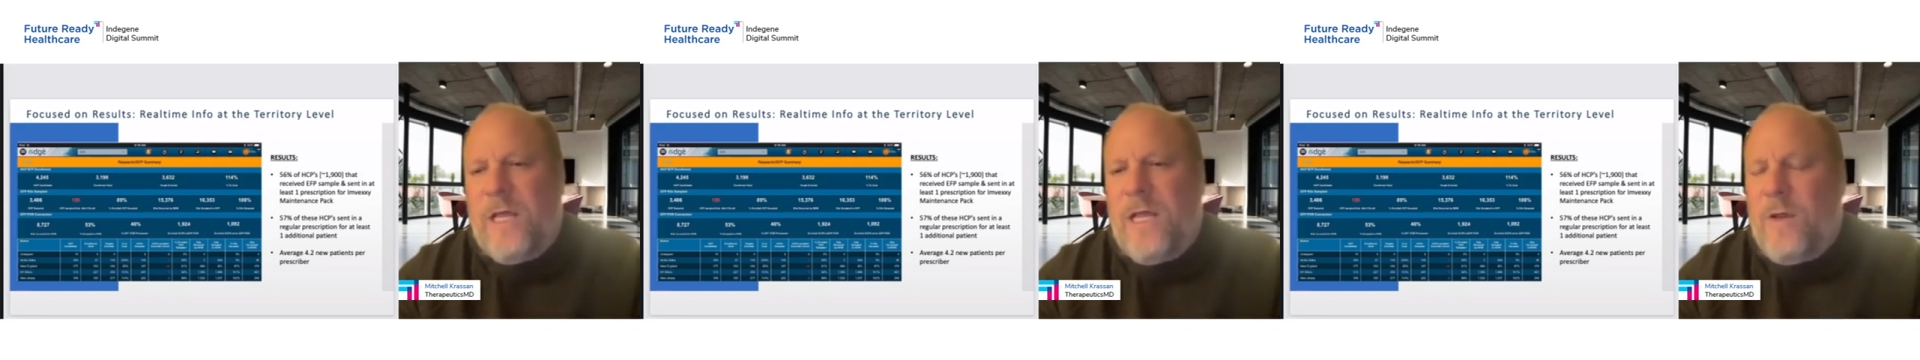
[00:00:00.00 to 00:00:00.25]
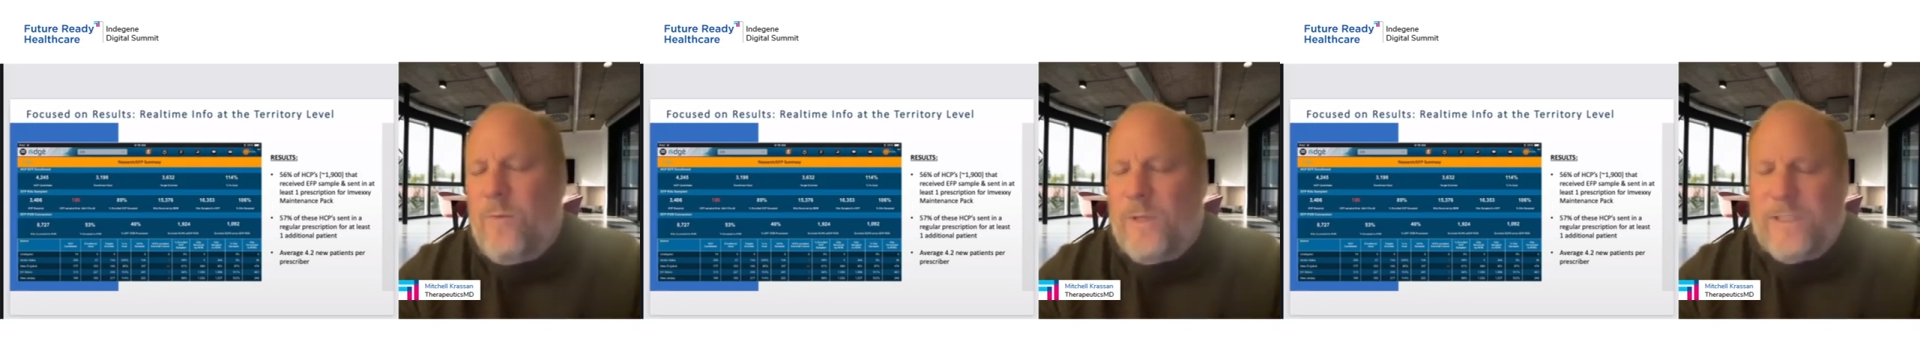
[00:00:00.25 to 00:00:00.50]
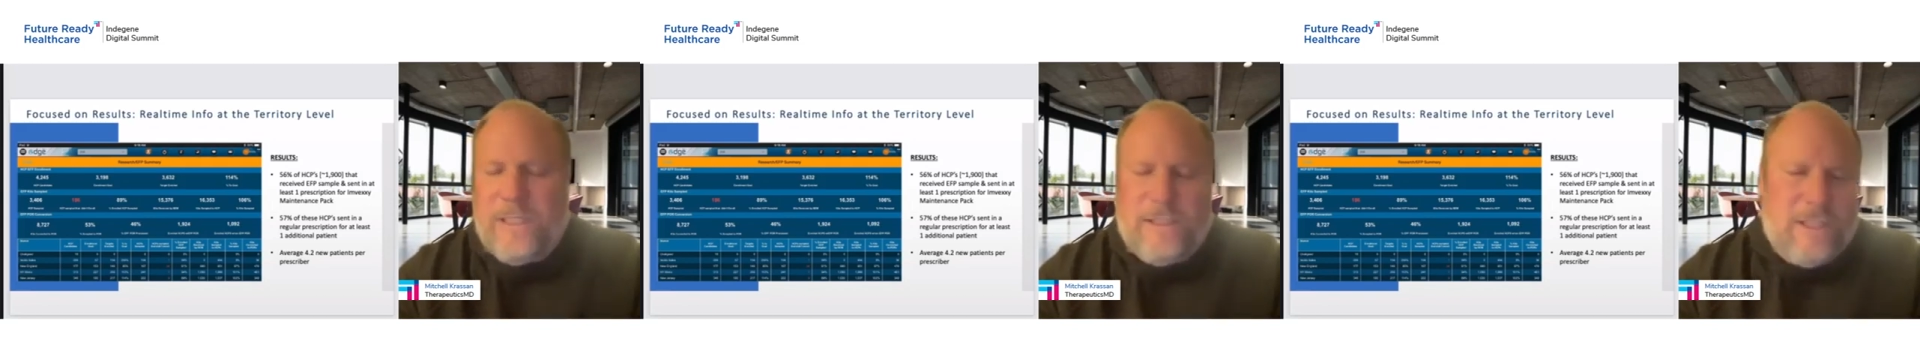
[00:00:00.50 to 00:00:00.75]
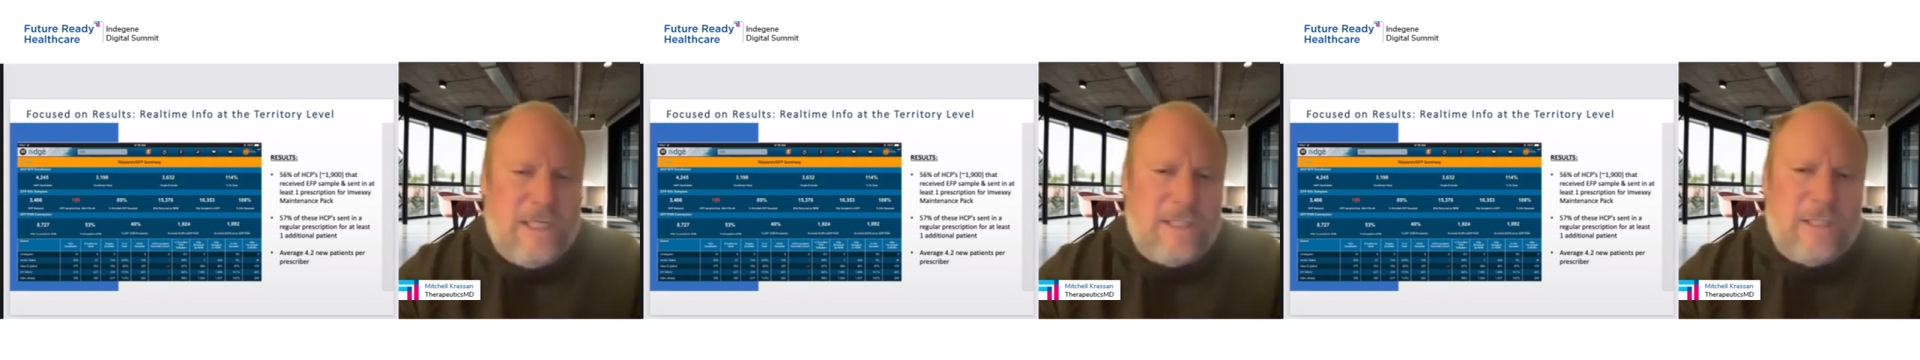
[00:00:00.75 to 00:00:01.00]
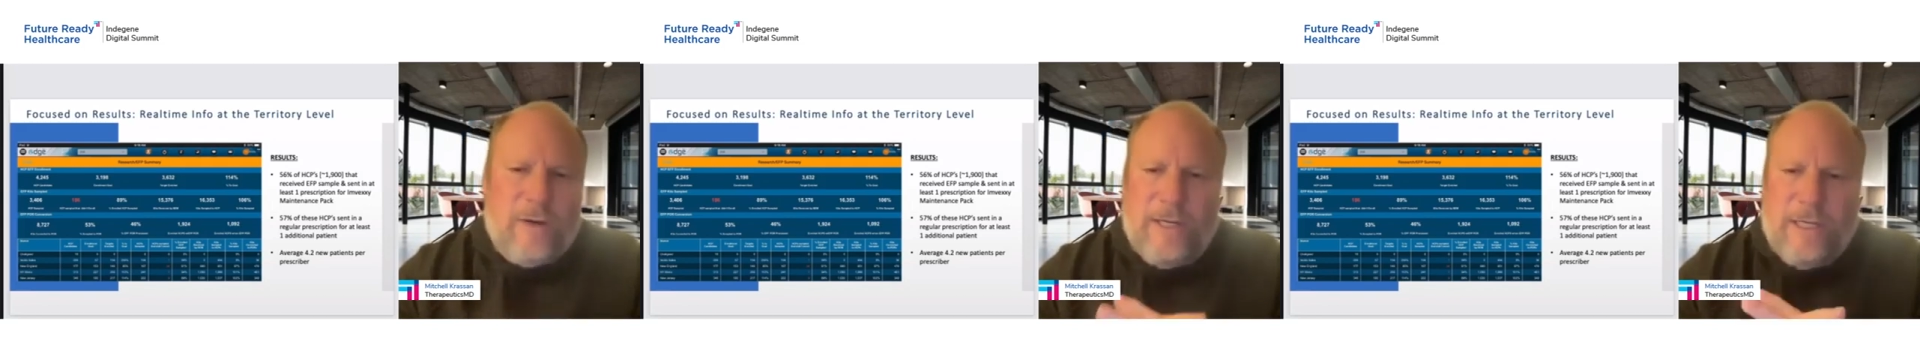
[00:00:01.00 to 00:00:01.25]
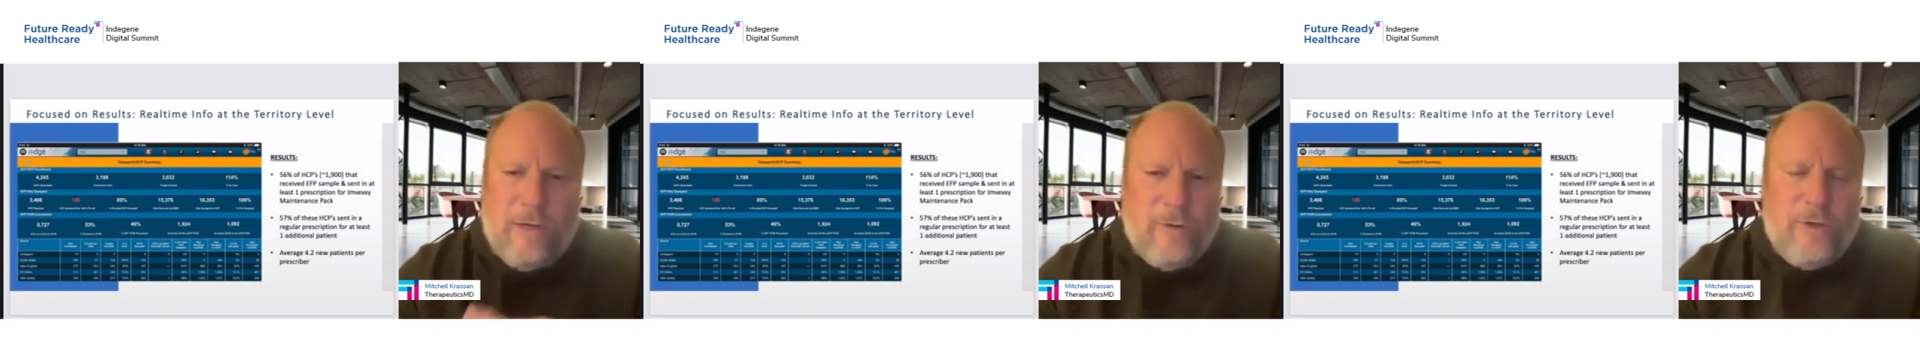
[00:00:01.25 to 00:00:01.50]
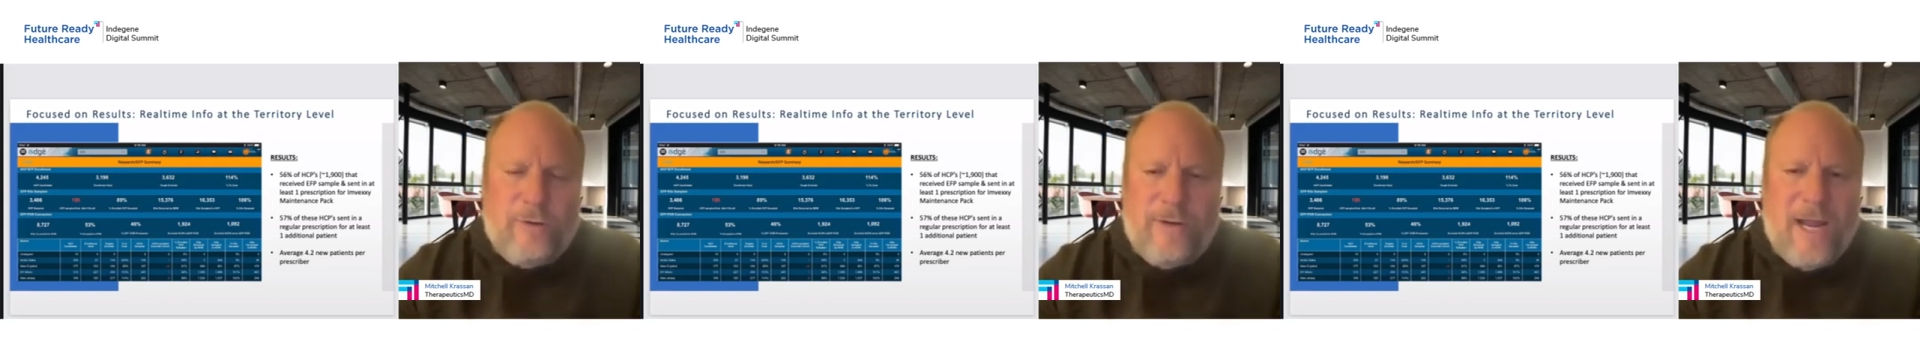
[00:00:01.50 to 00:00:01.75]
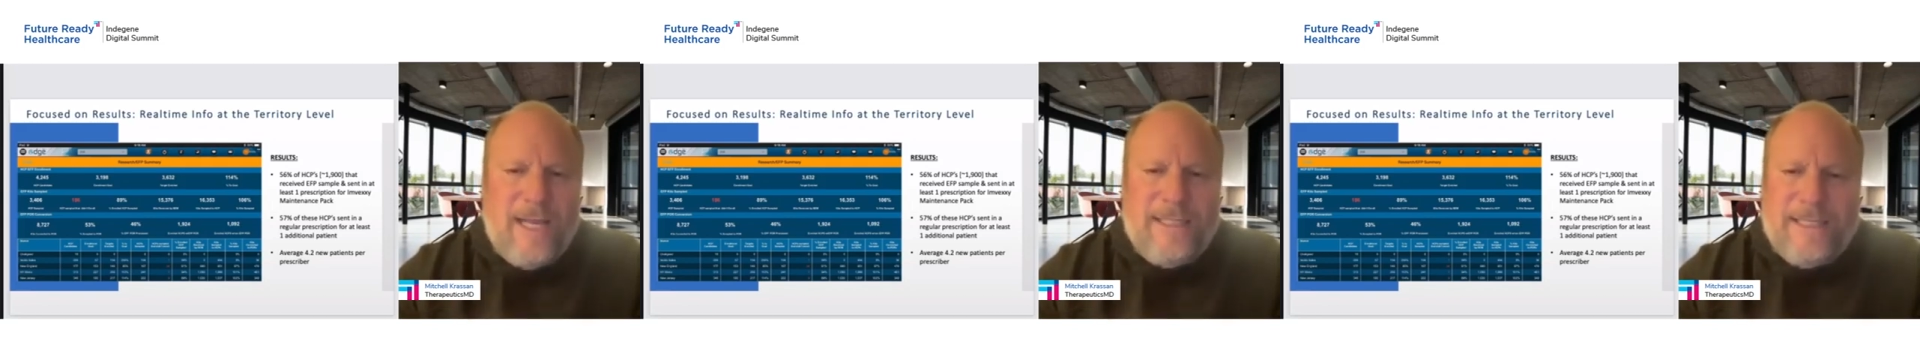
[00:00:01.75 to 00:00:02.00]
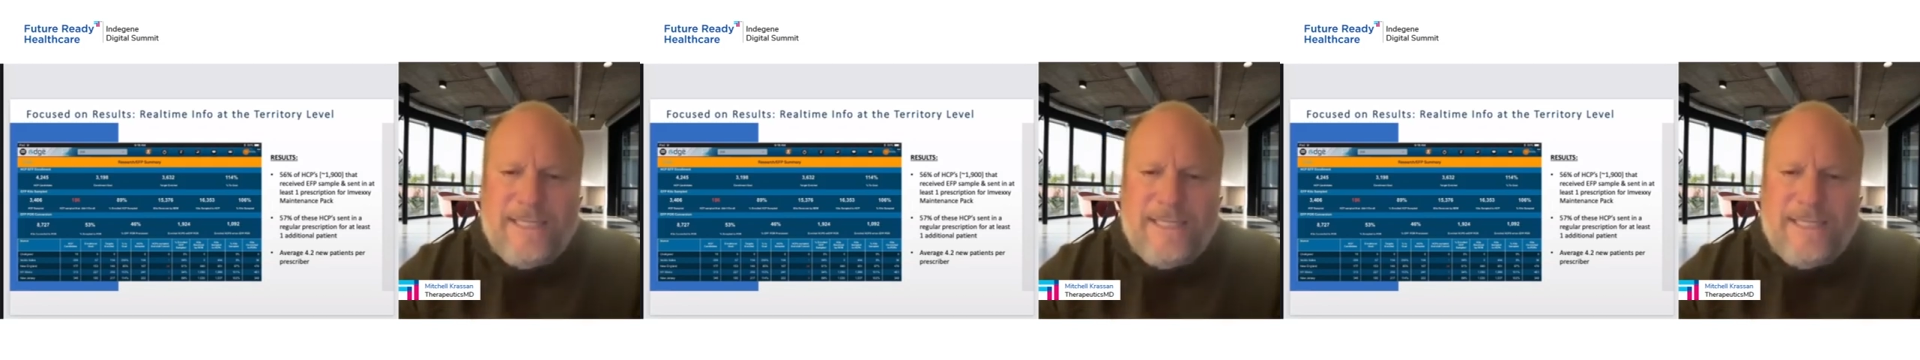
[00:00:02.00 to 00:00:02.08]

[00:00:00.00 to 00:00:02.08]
It wasn't just, all right, here are your 9s